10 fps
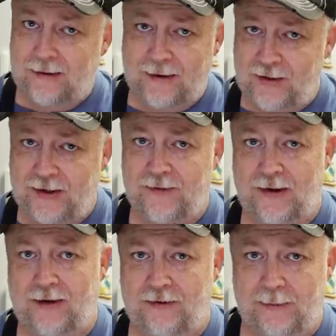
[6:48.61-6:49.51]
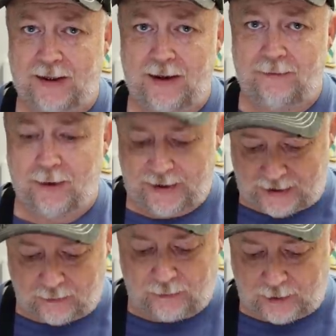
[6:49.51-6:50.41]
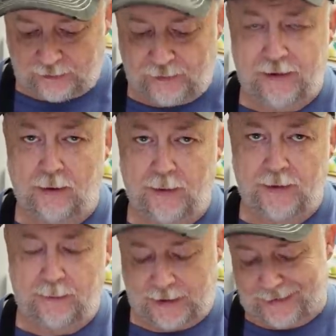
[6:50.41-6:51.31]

I don't have any insulators in my glove right now, so I'll just deal with it.